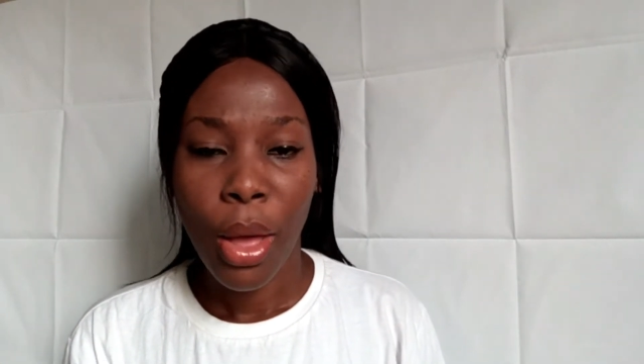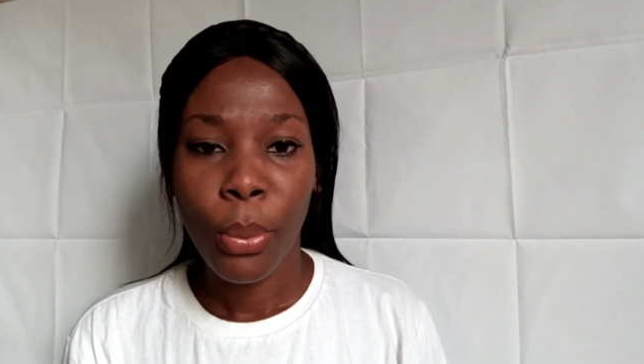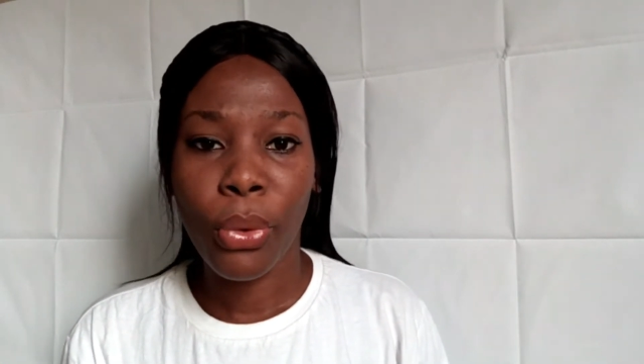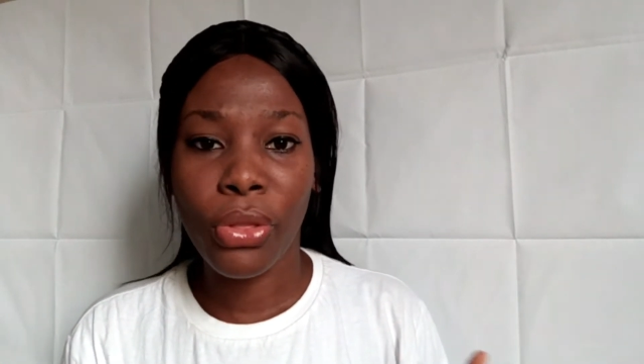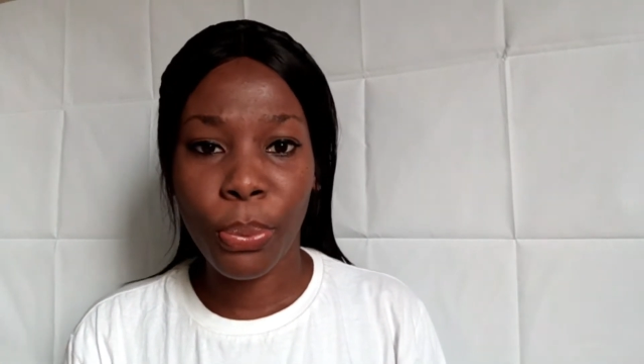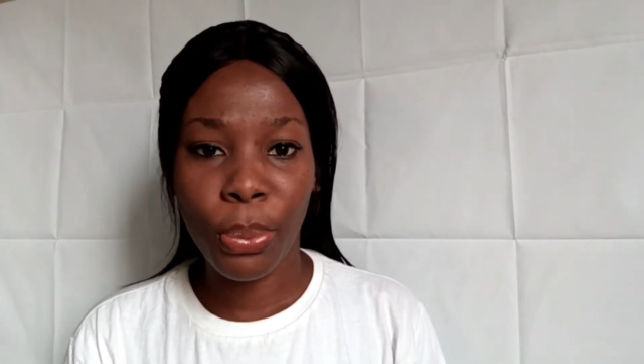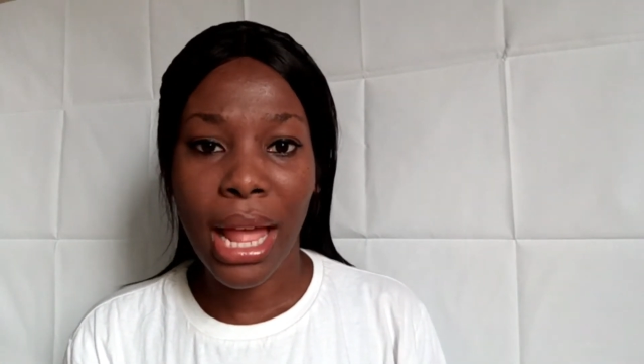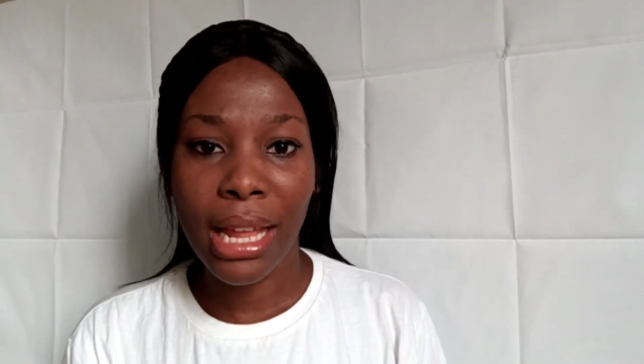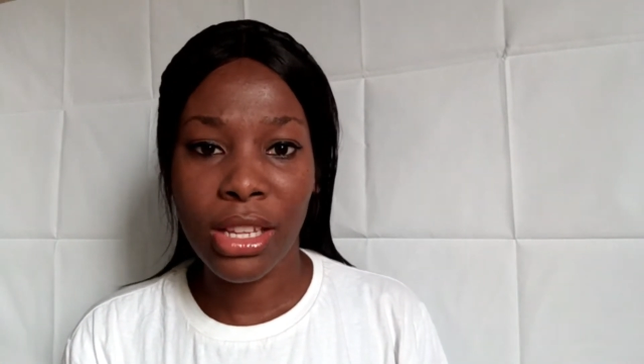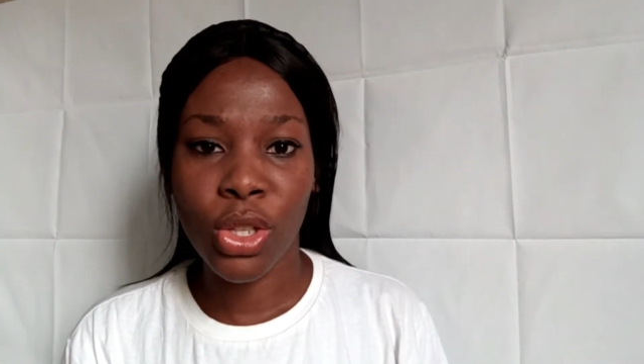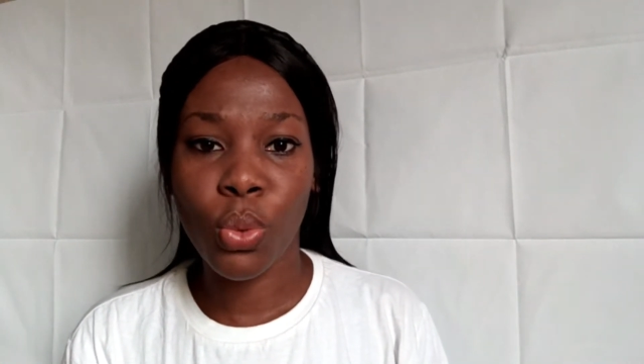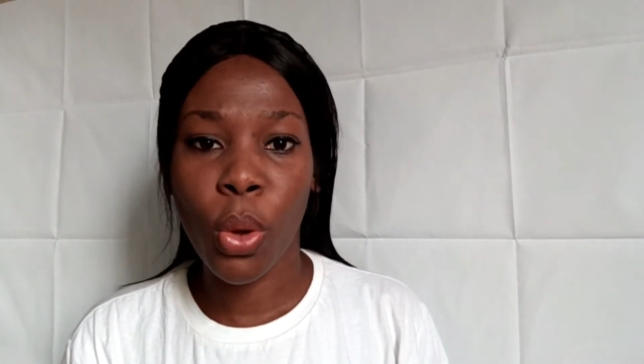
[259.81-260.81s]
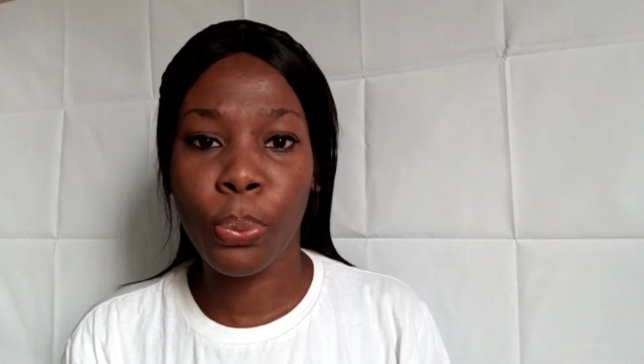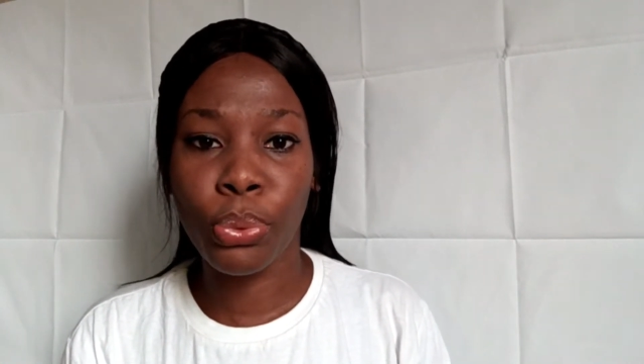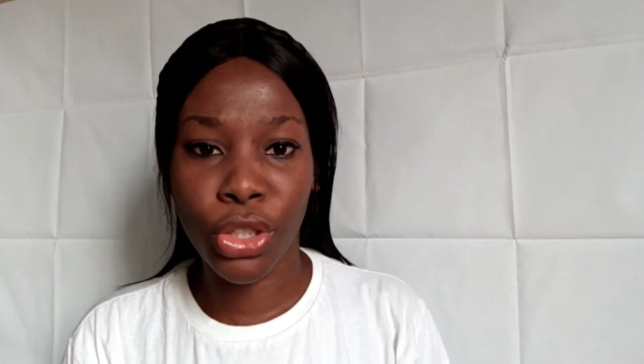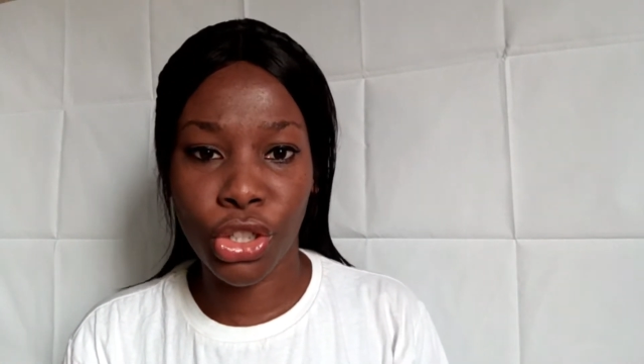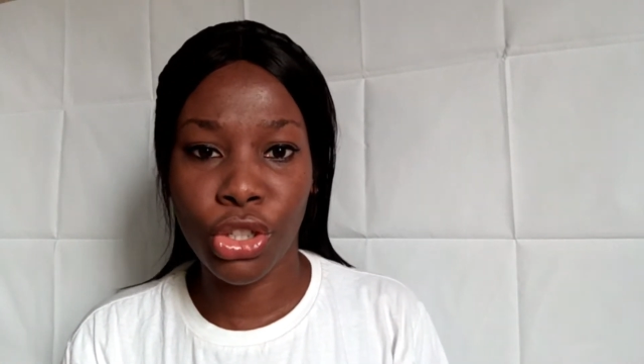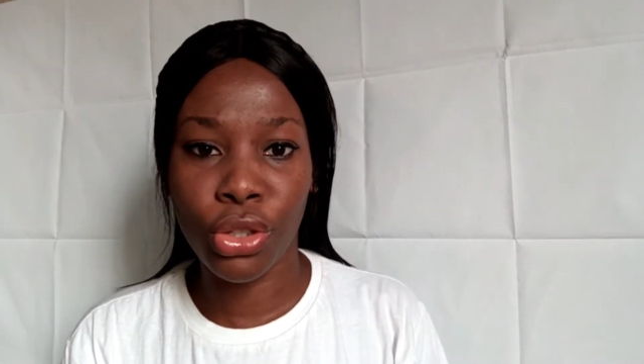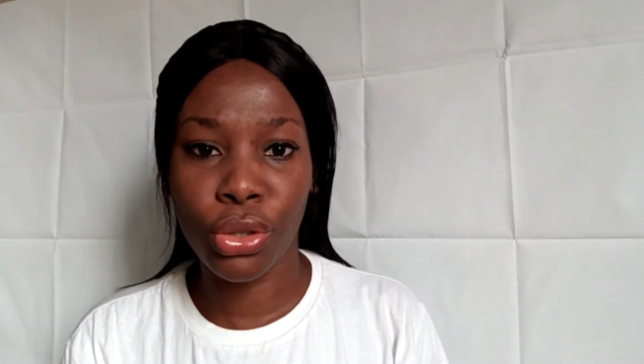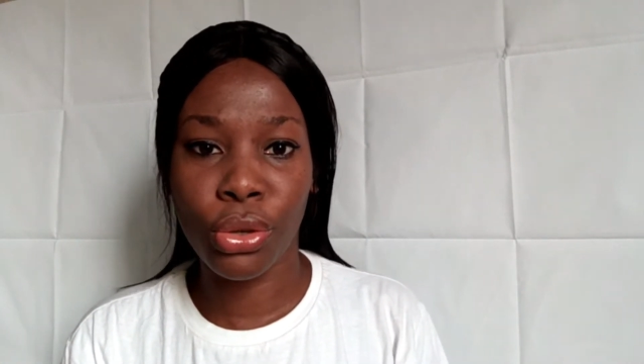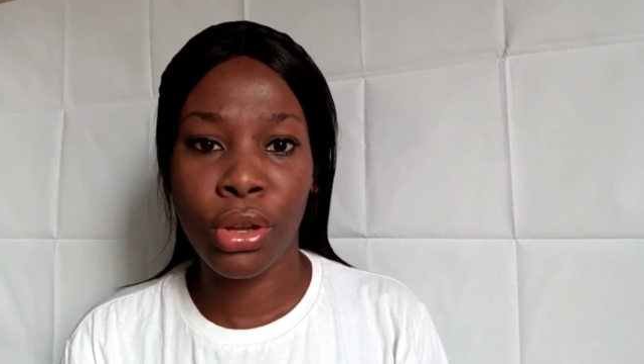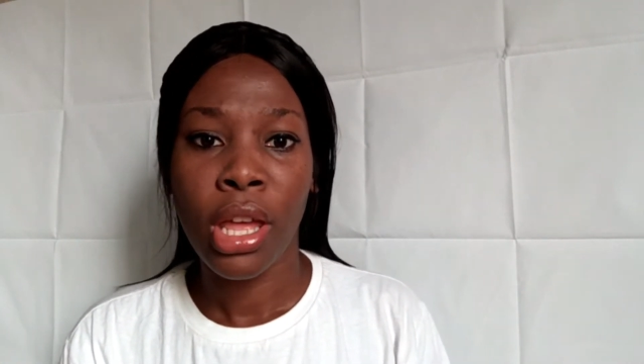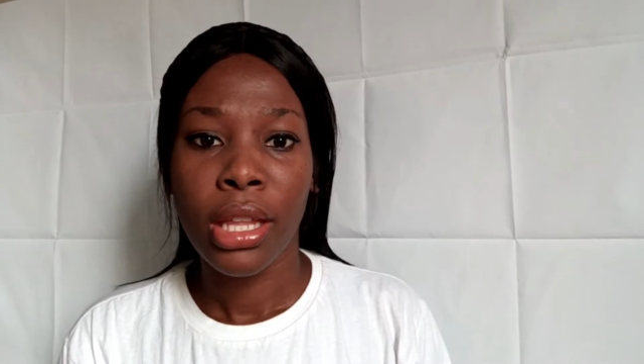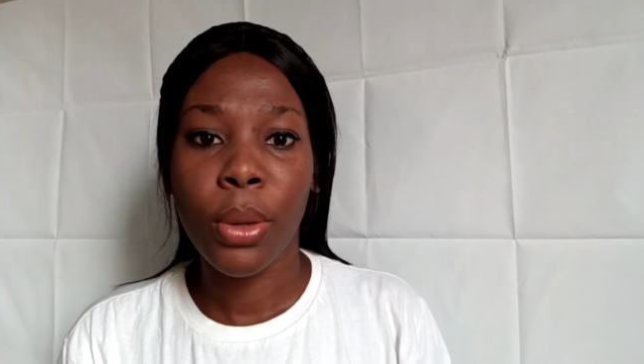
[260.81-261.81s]
But the plan is what pushes you.
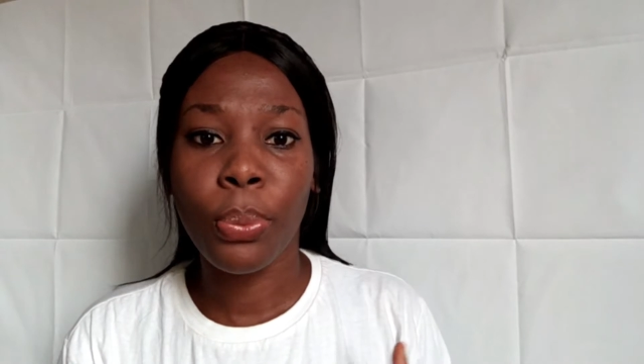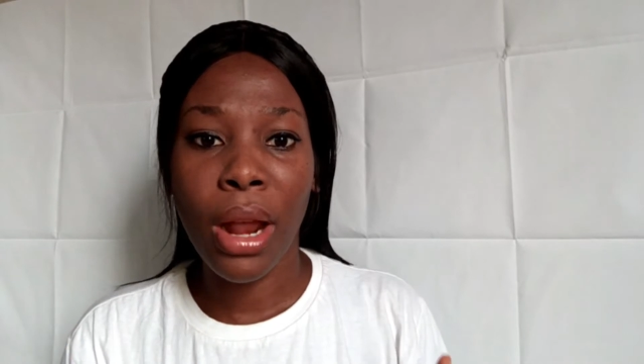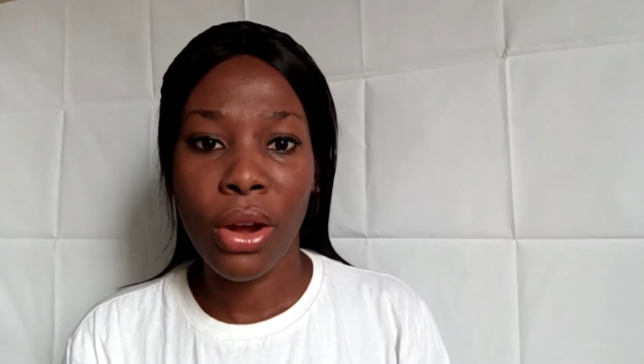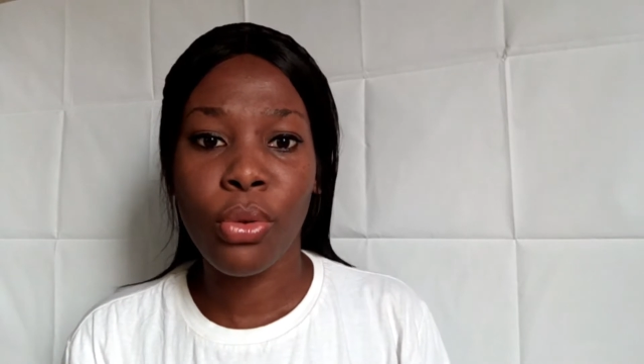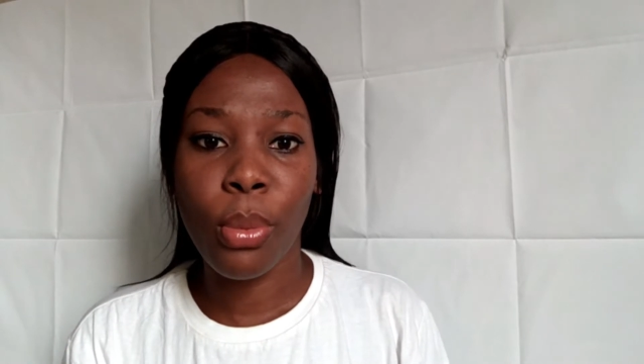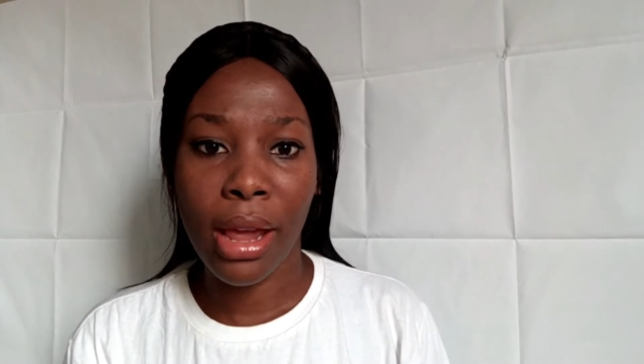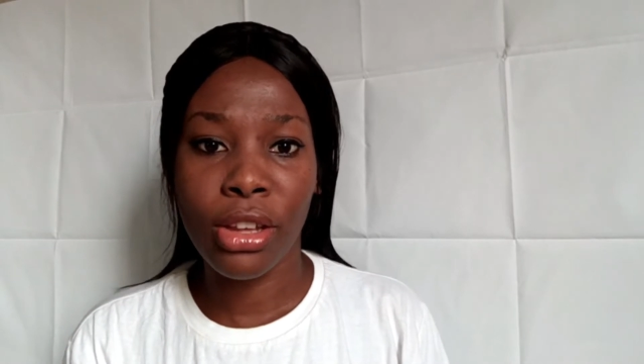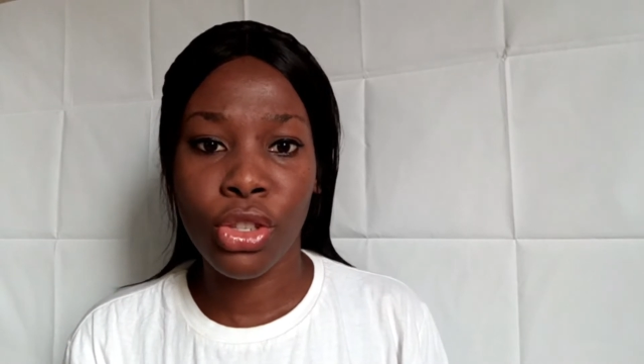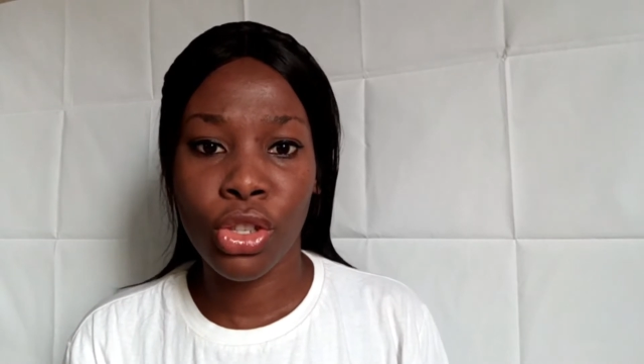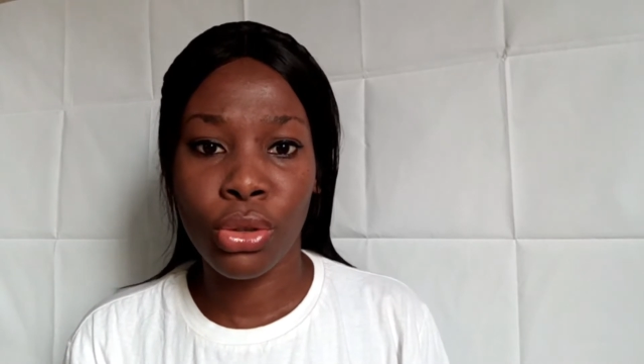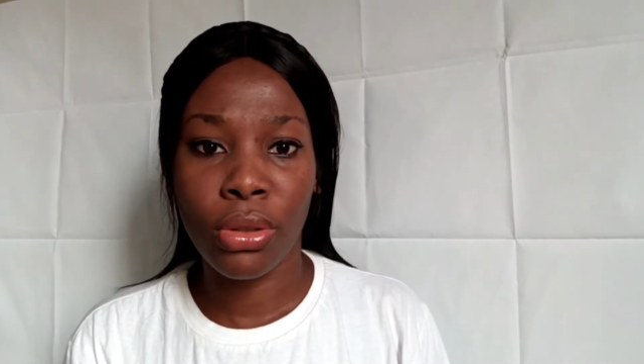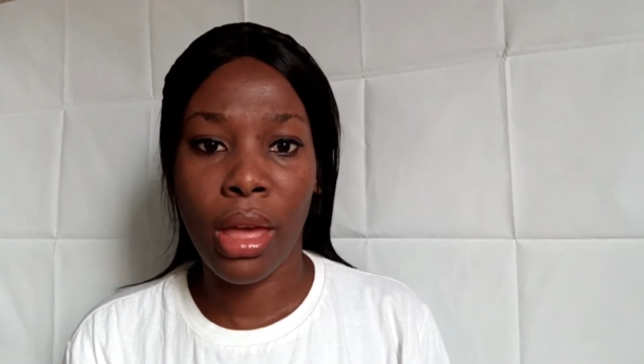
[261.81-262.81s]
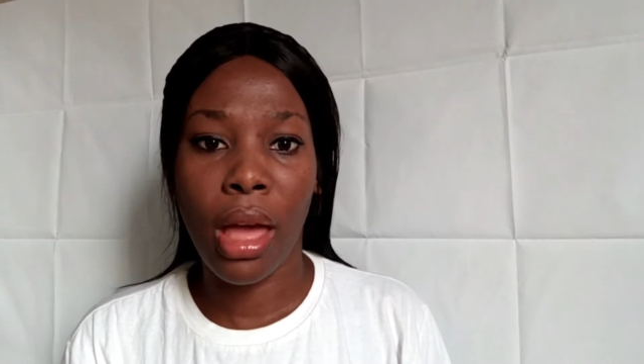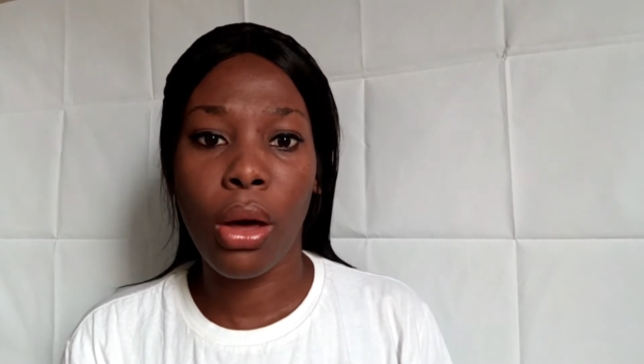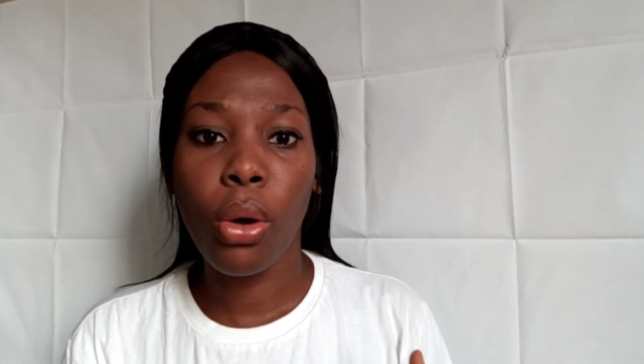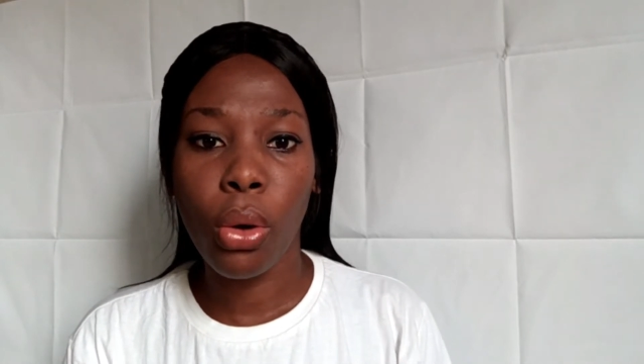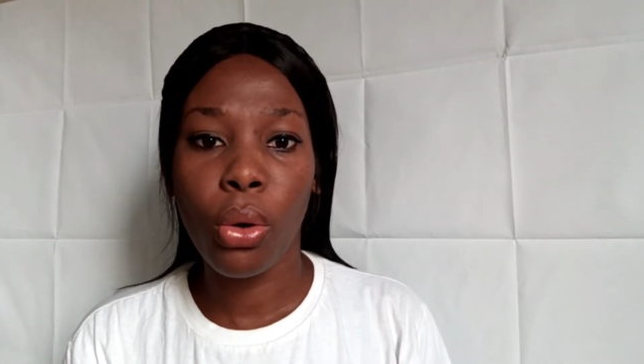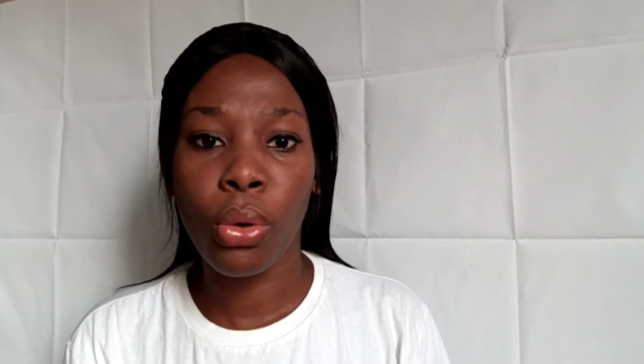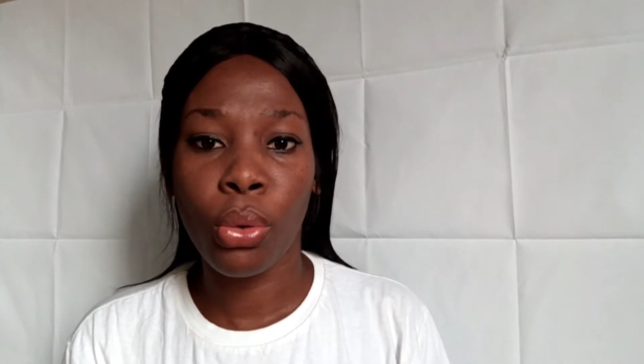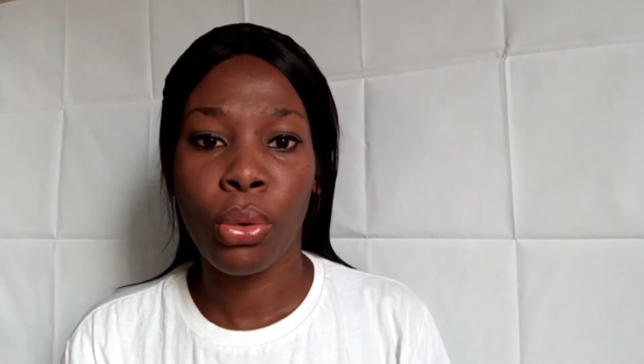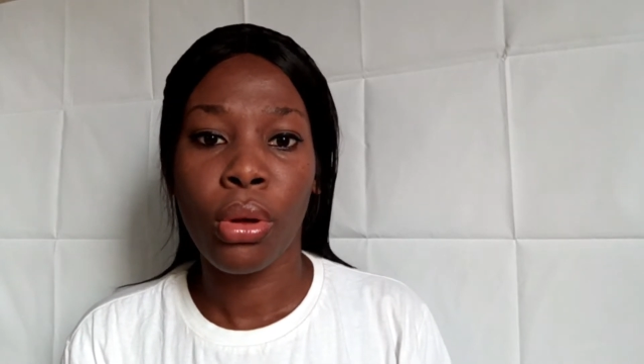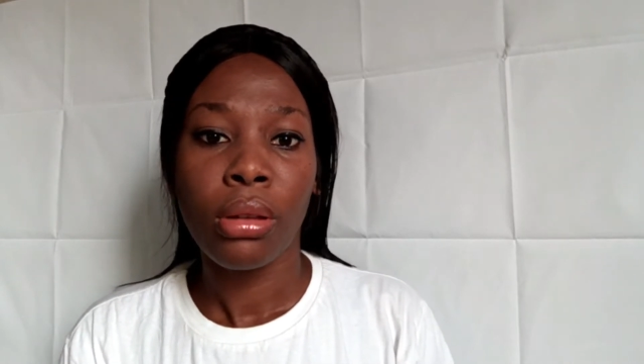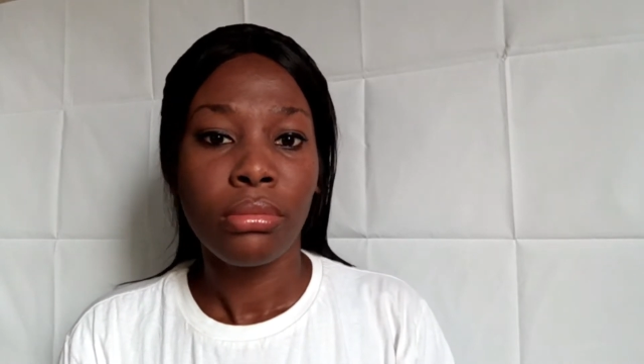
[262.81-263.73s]
The plan reminds you that, oh,